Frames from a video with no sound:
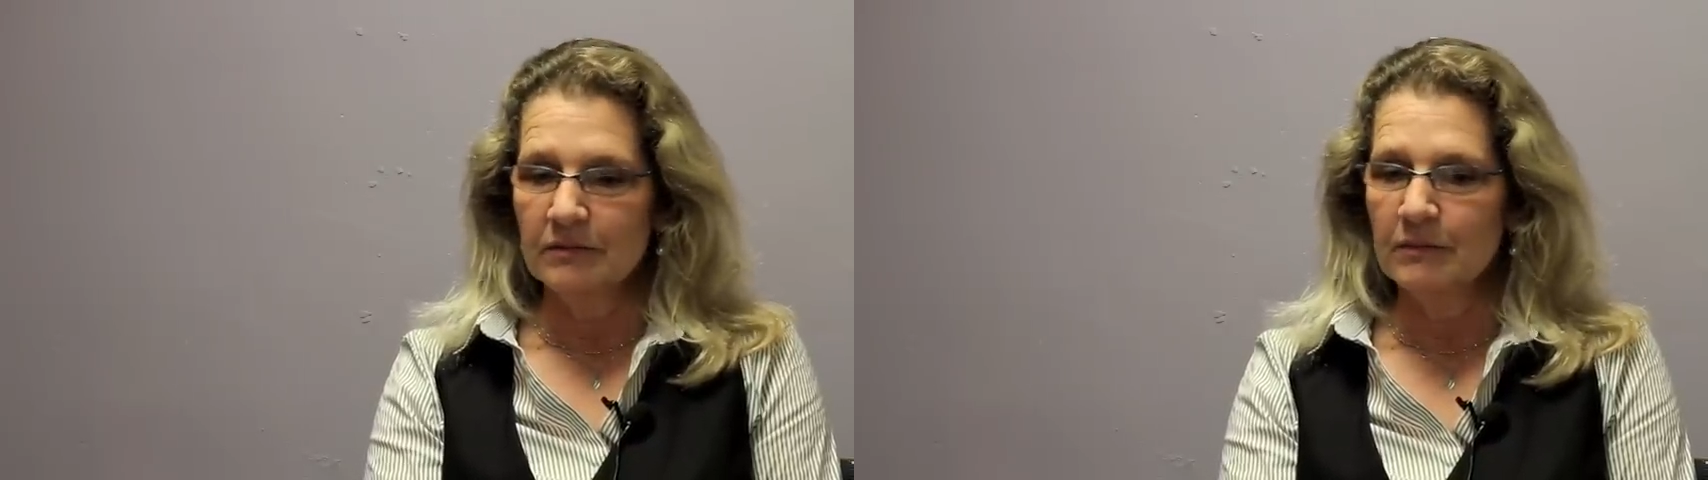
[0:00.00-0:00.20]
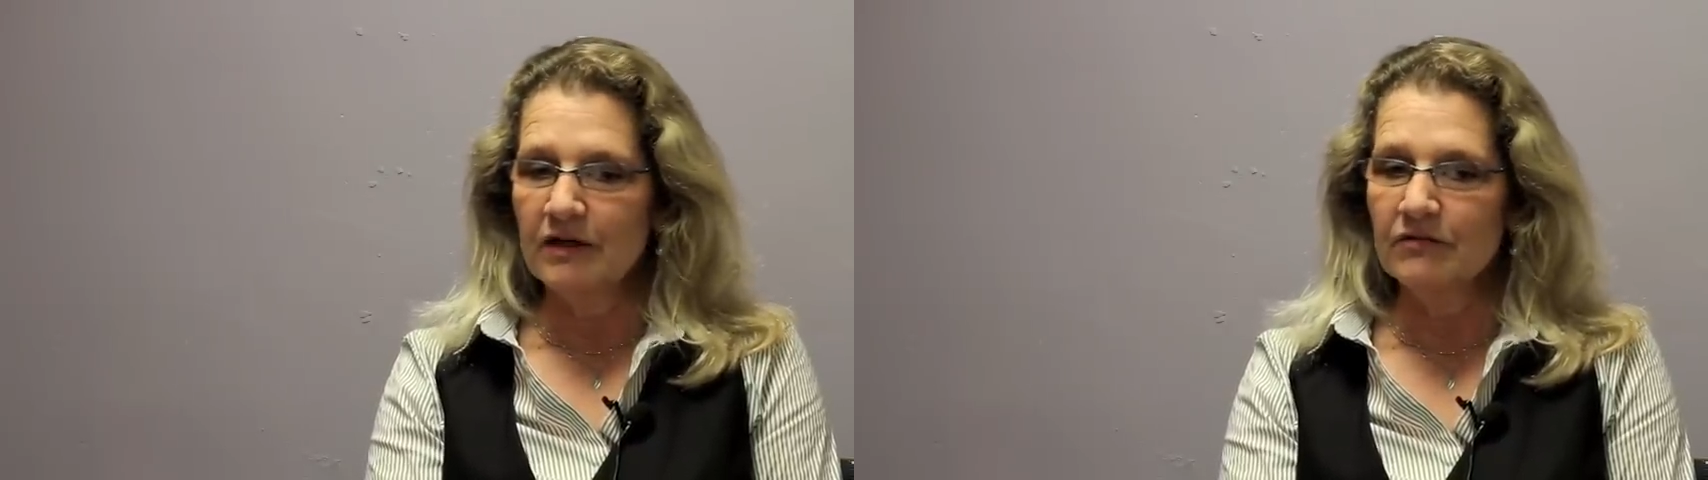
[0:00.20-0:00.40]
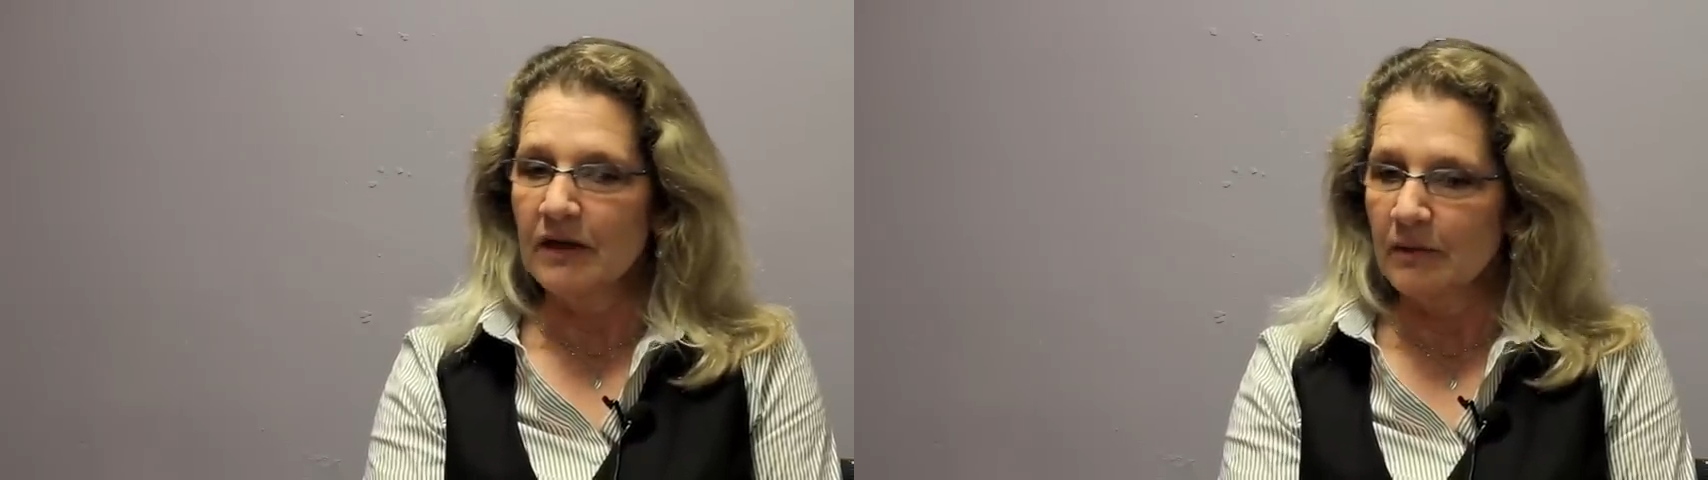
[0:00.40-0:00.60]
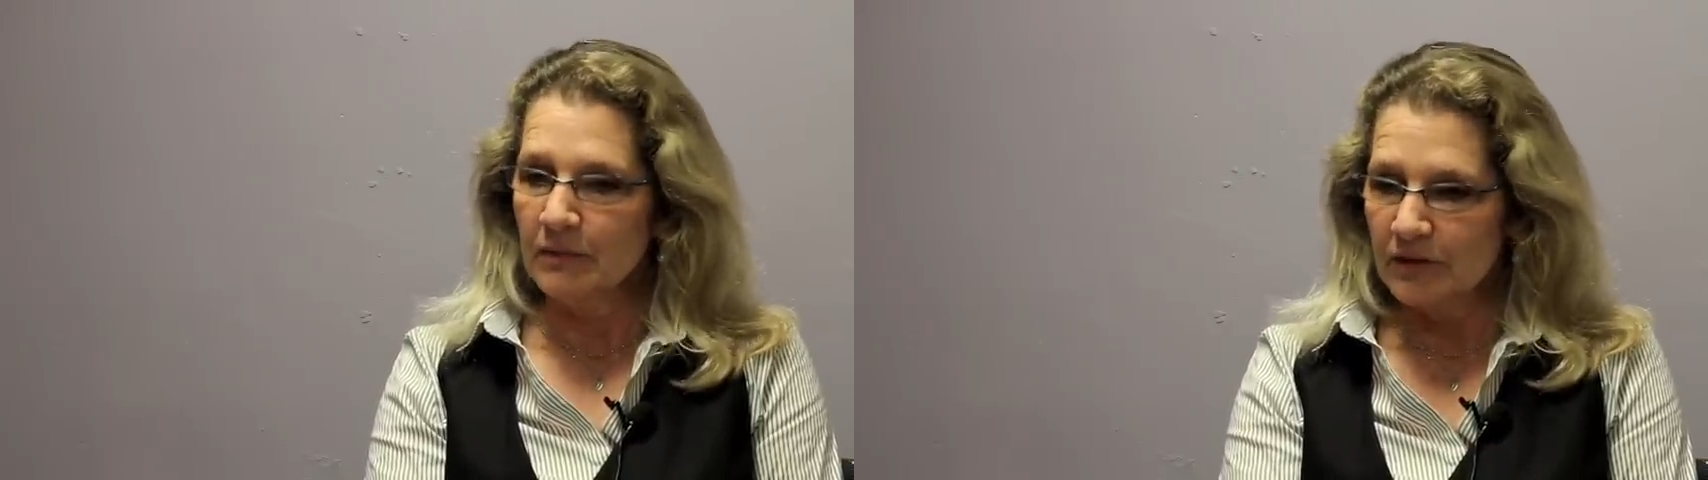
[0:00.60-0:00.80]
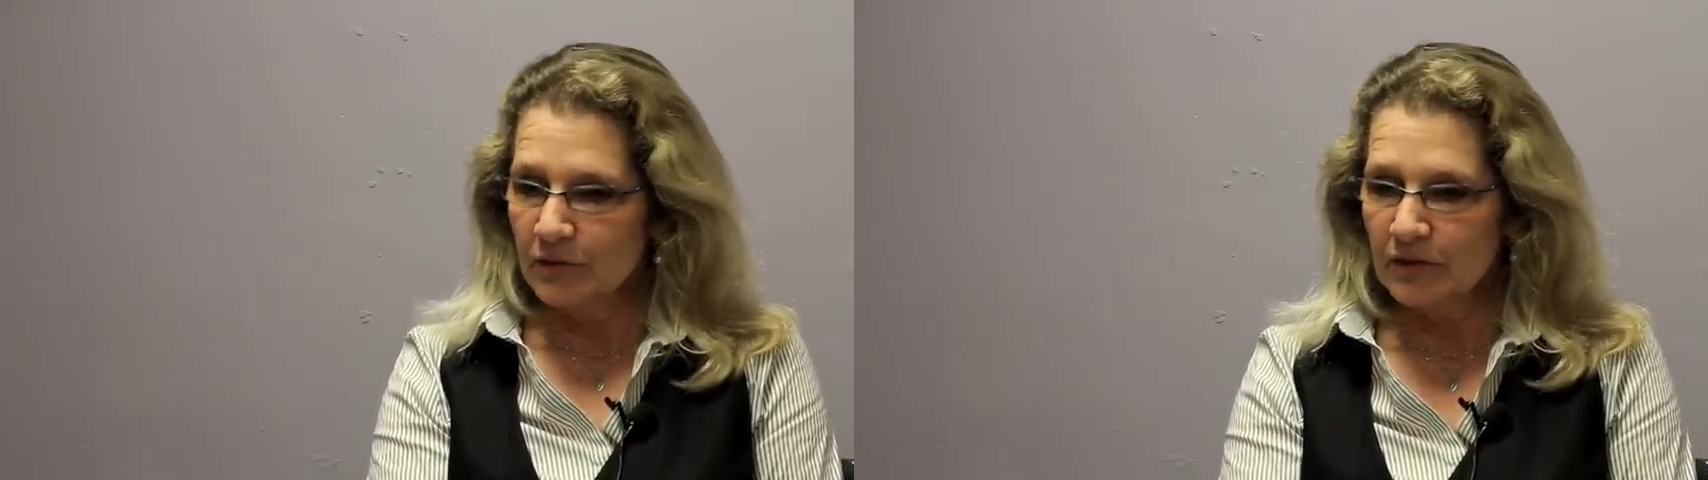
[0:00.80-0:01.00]
my
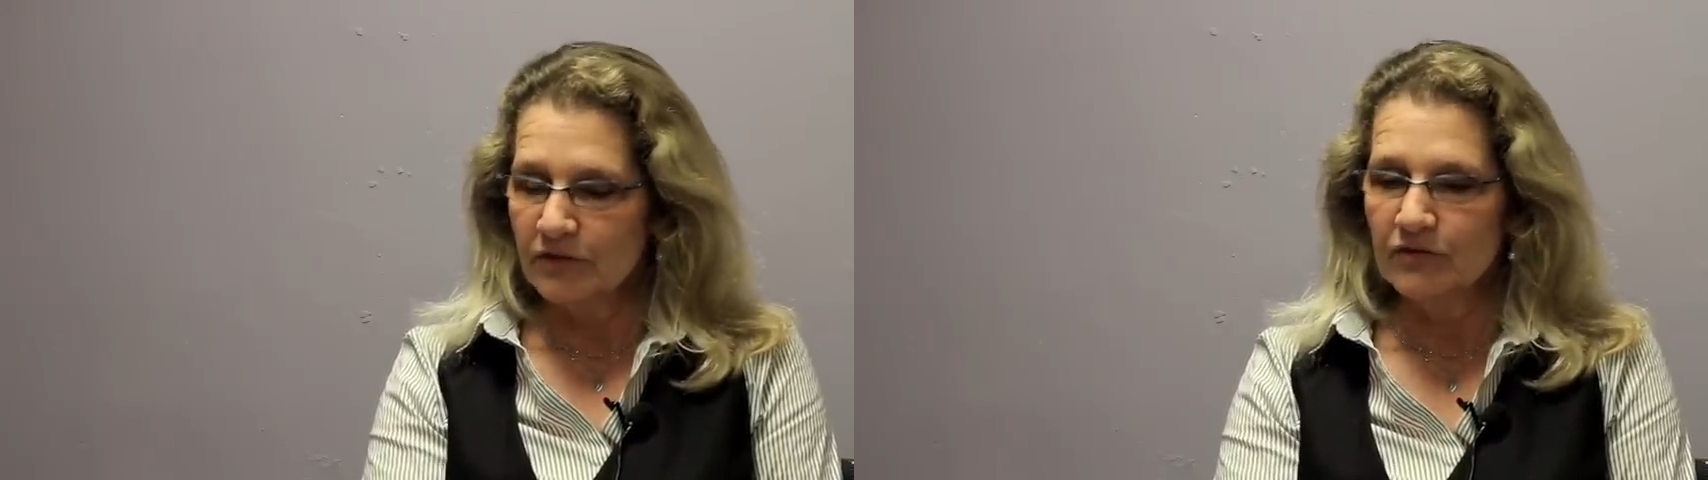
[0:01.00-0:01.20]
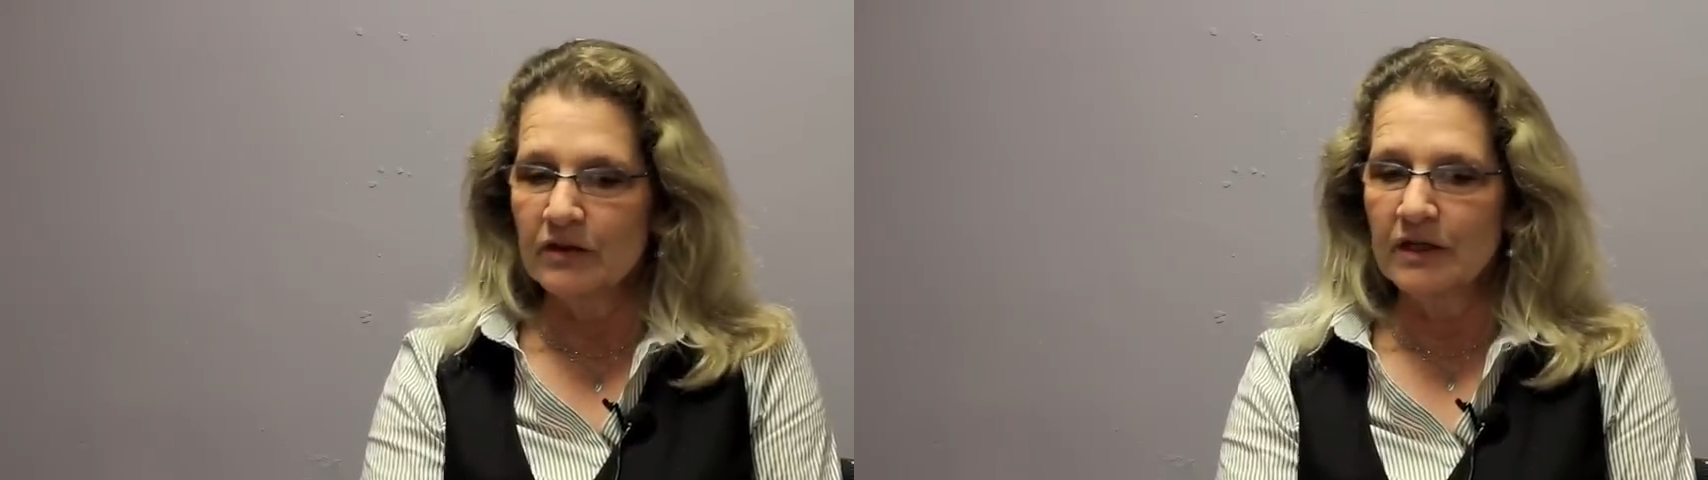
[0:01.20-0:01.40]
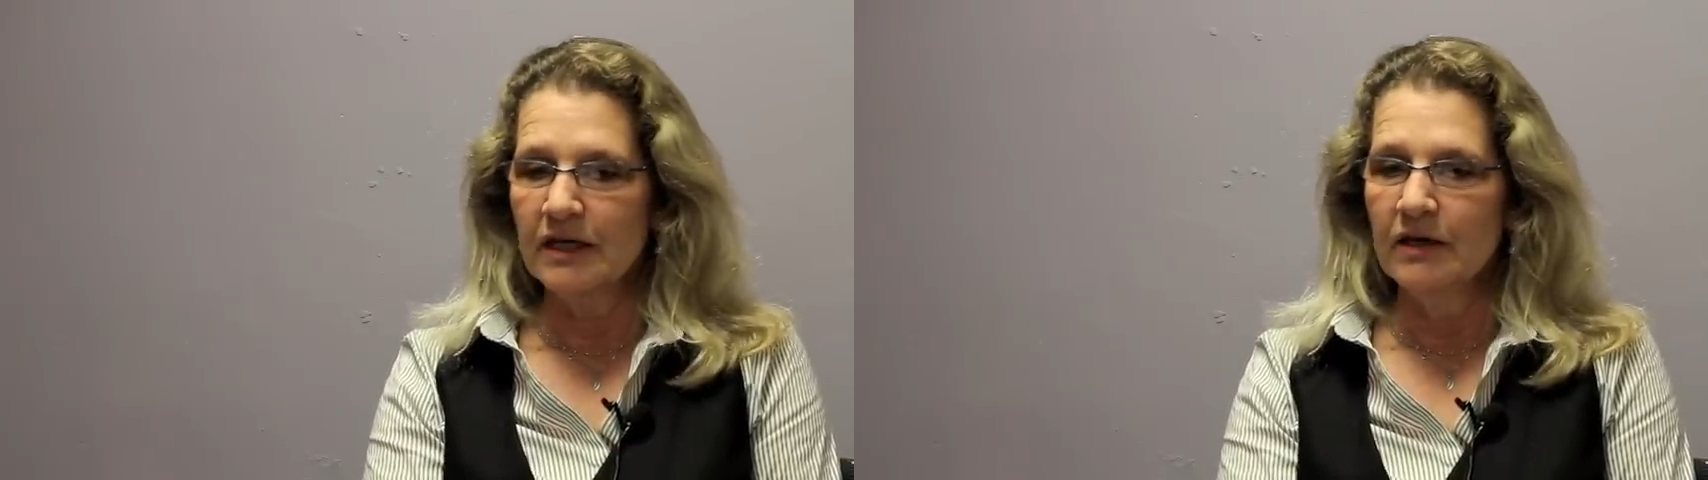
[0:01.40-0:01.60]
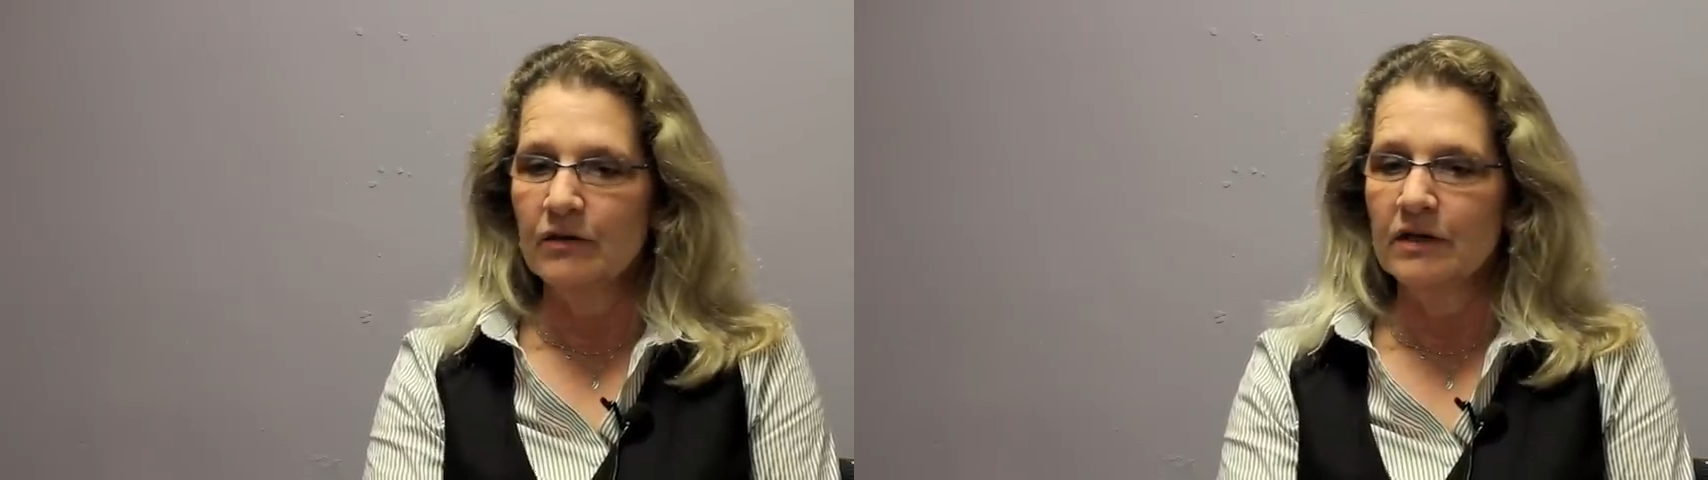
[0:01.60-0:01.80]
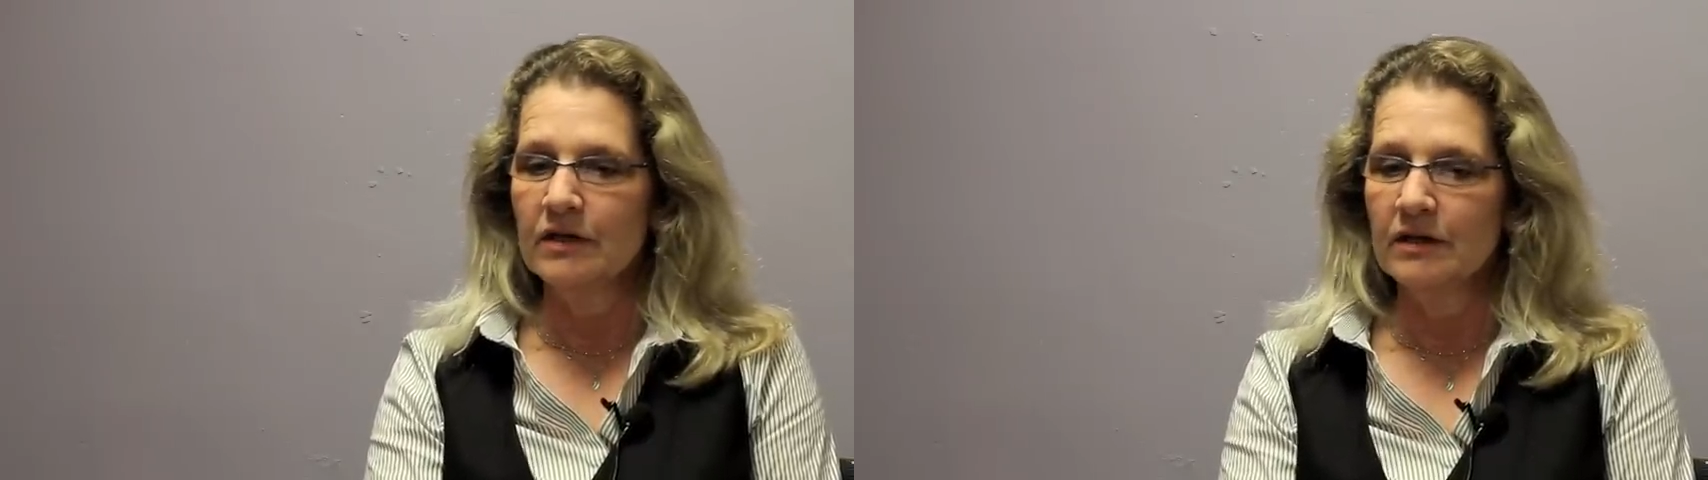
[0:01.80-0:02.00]
family who lives in the
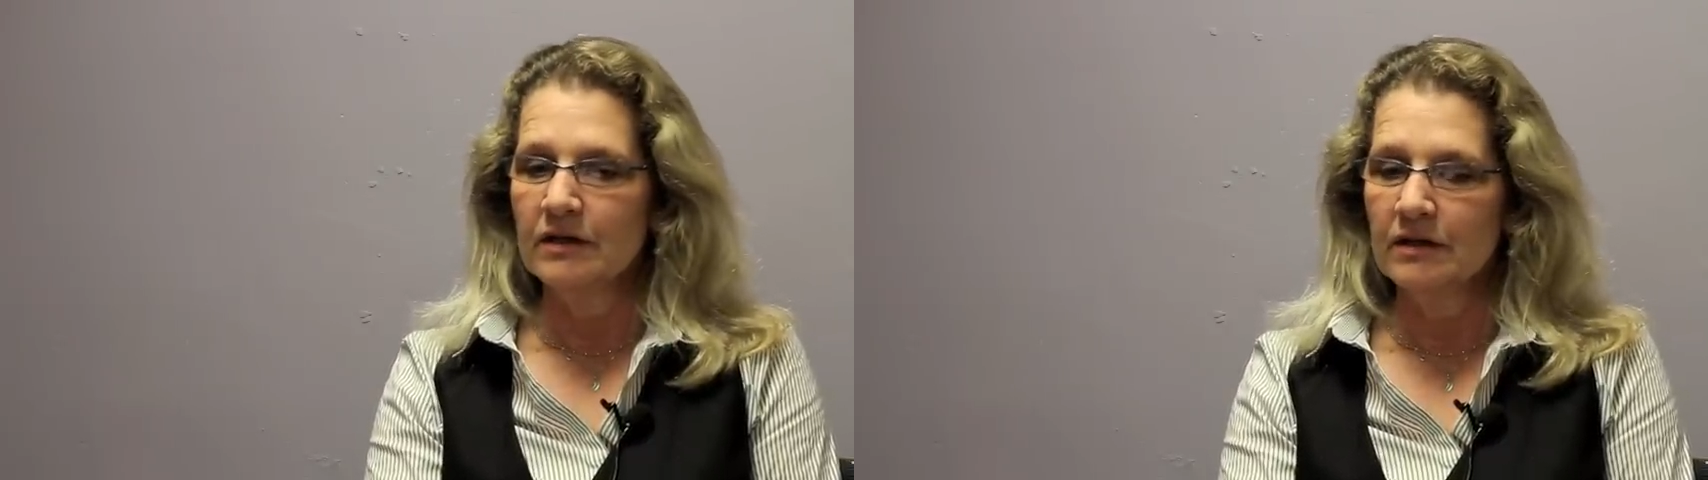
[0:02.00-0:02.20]
county,